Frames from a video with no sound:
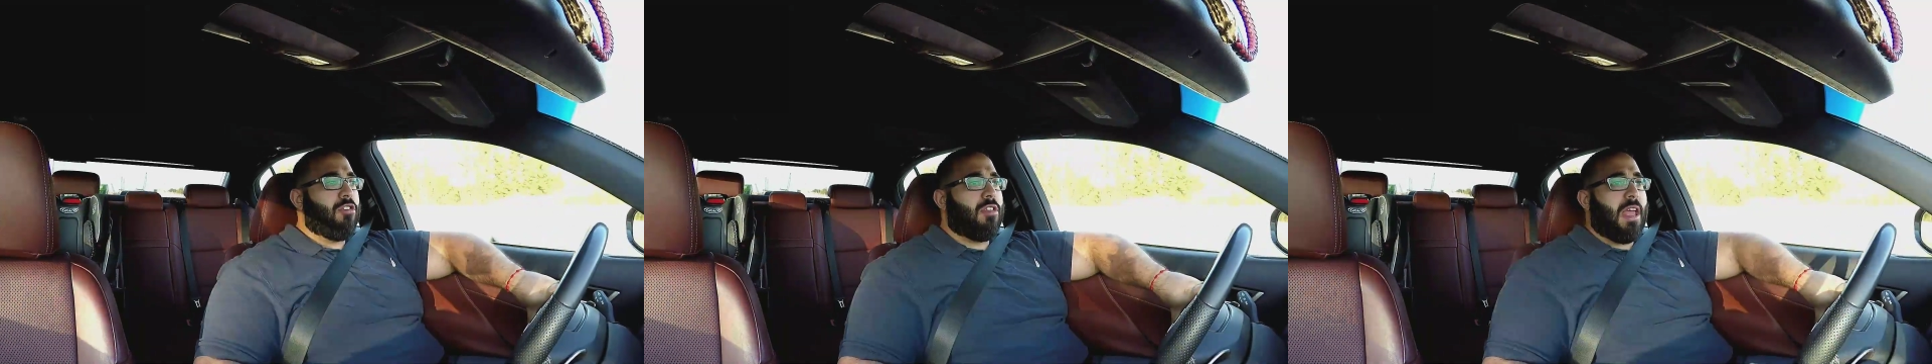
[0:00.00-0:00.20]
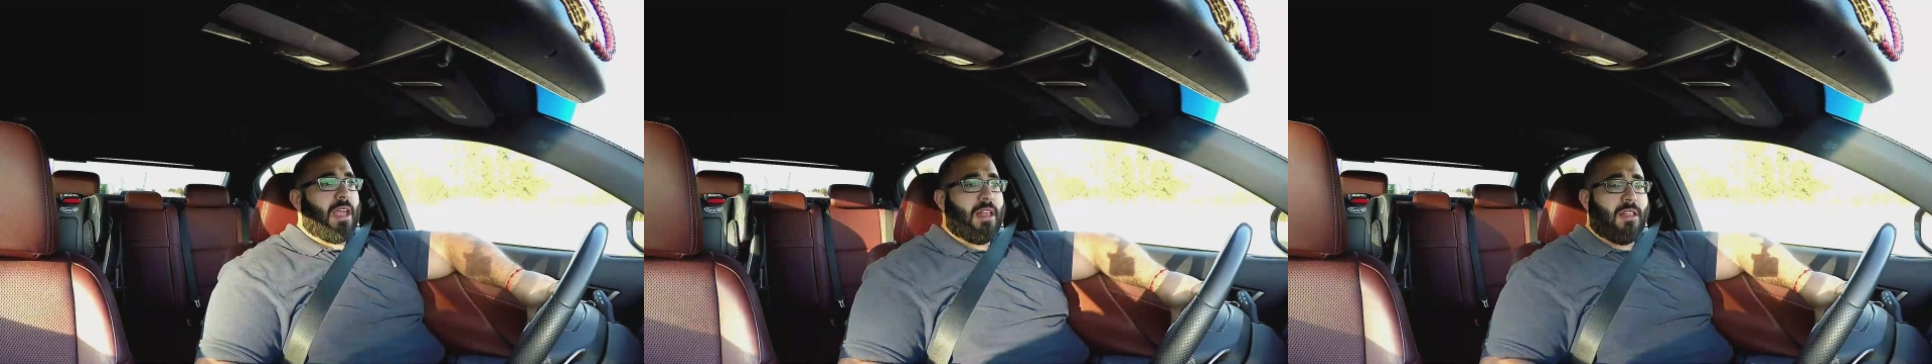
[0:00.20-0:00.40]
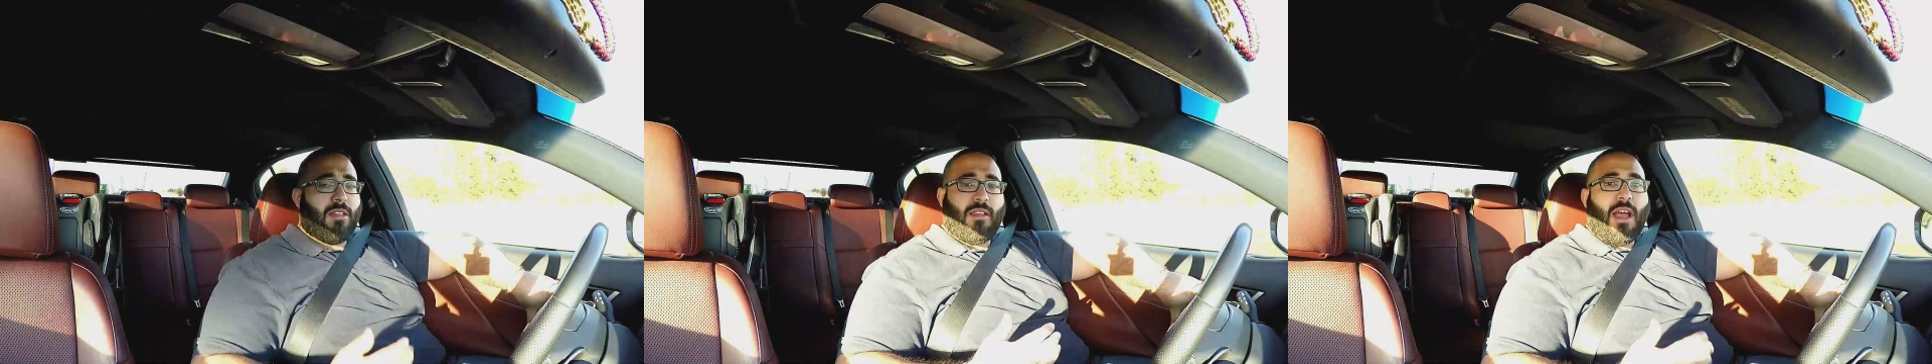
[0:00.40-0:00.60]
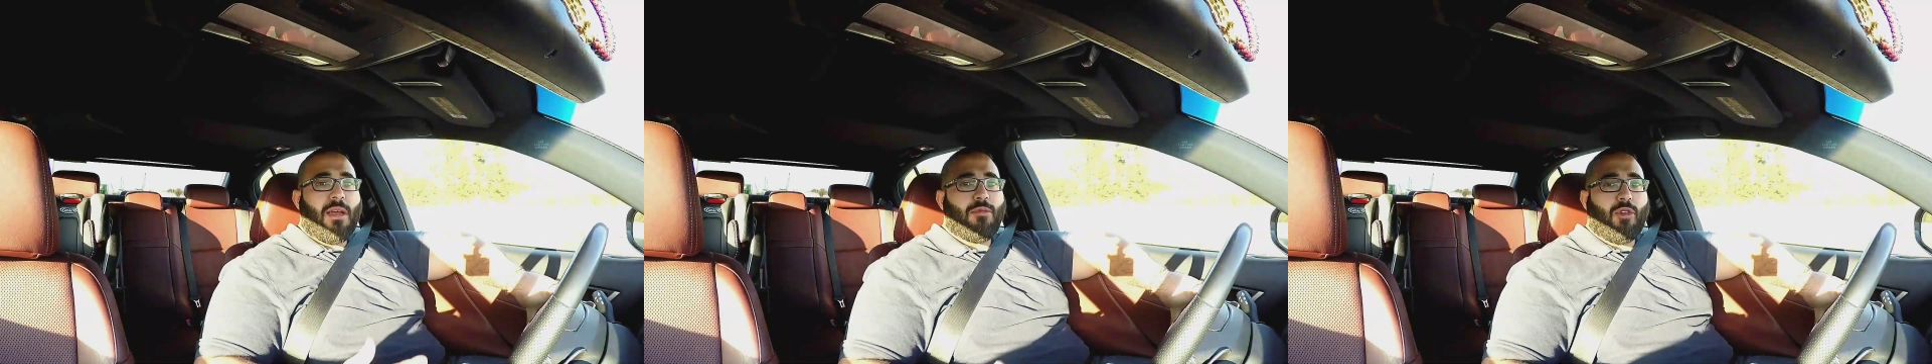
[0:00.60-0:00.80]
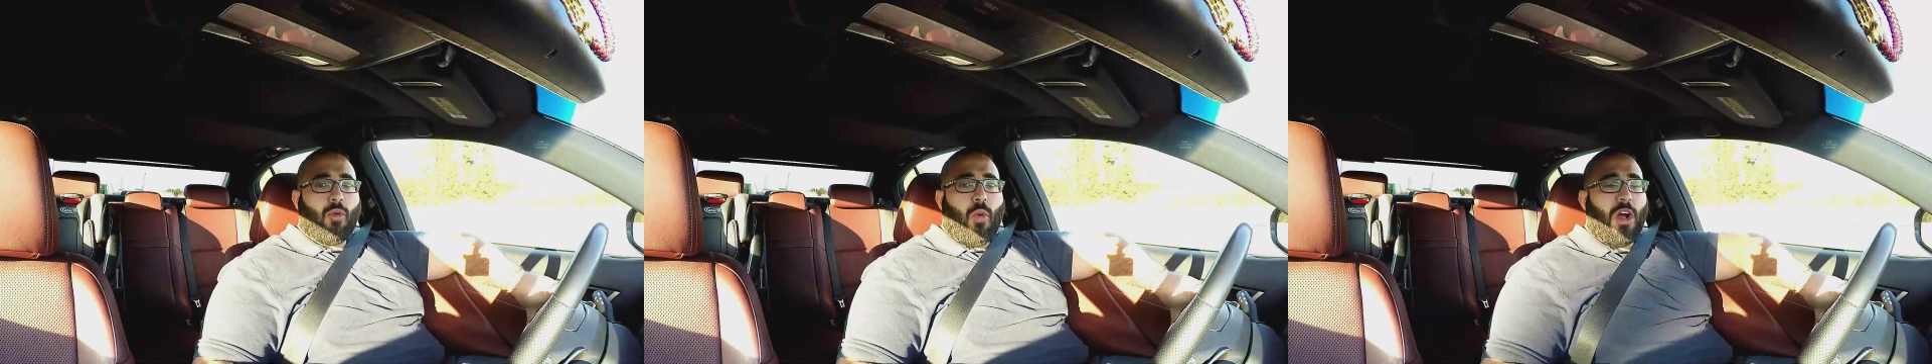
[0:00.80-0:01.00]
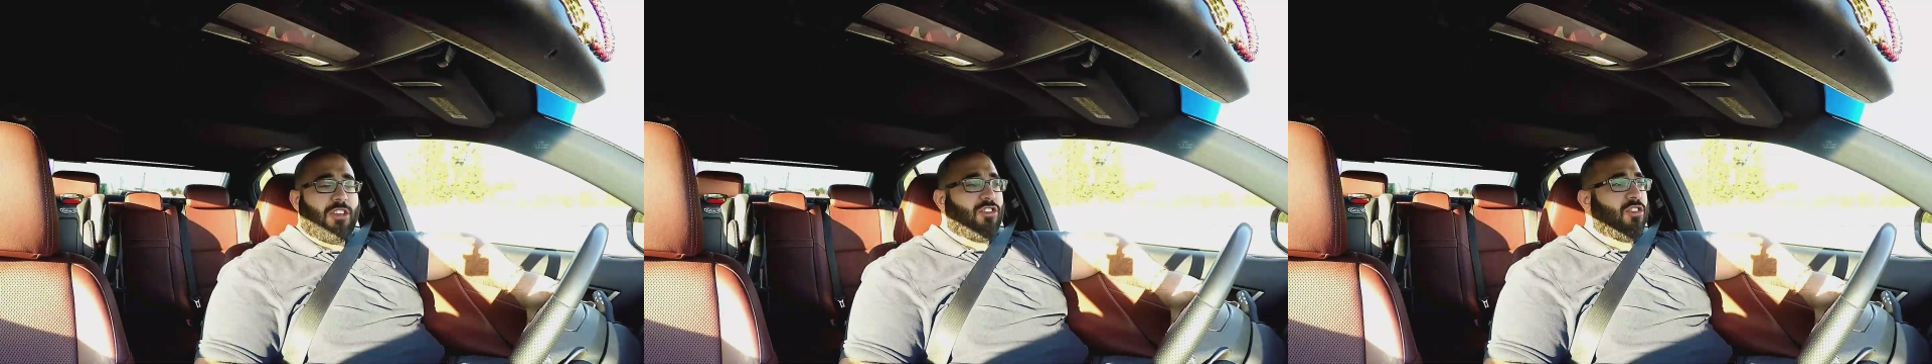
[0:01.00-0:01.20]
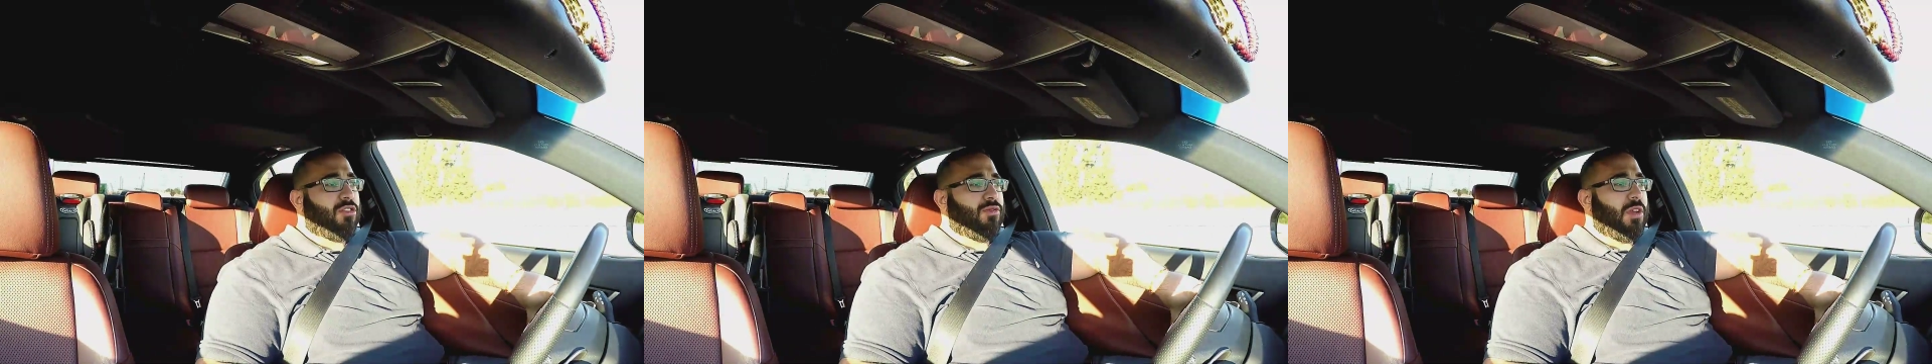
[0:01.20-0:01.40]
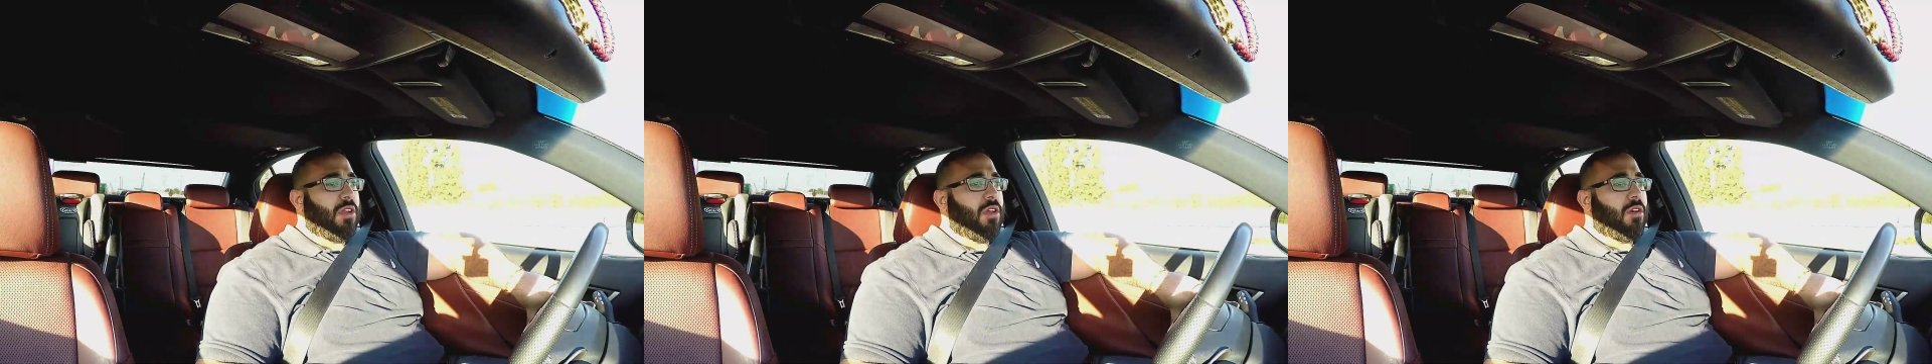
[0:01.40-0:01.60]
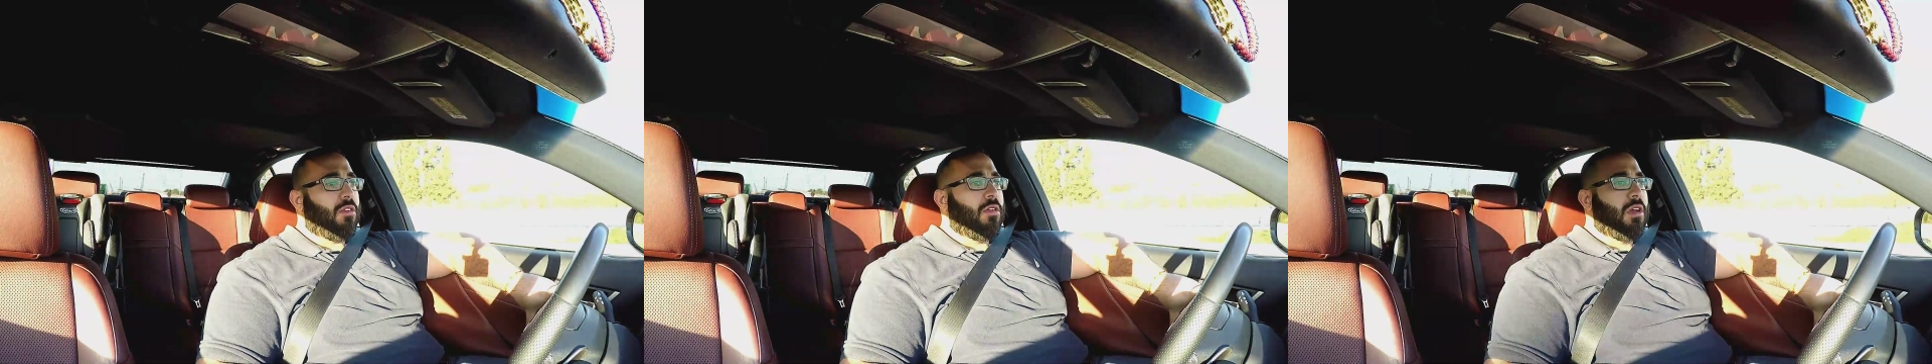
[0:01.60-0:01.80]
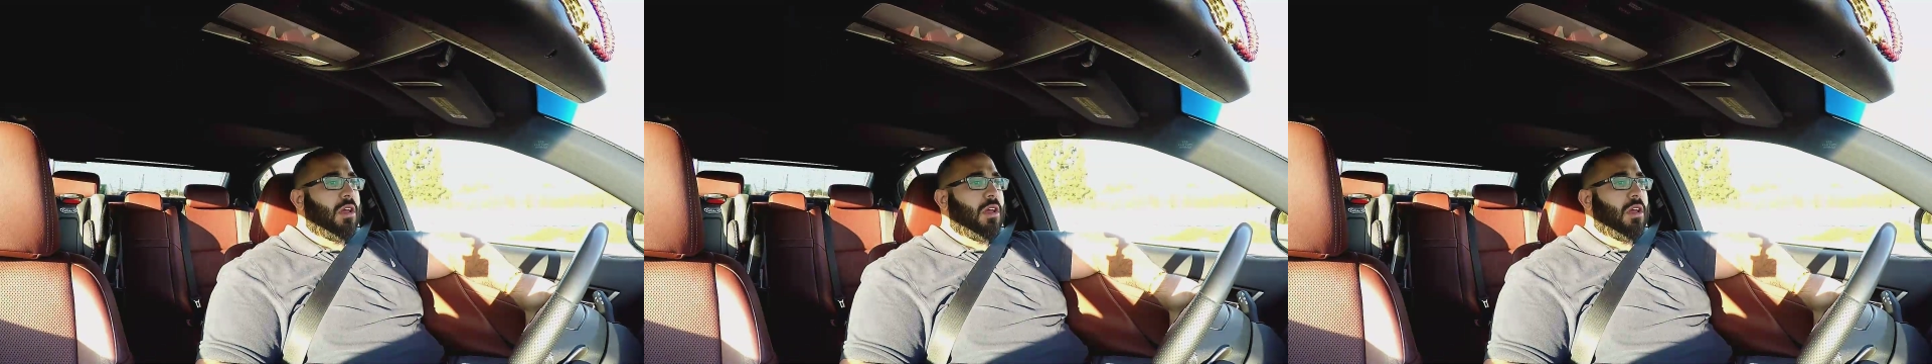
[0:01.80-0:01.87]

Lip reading: taking the time to watch this video.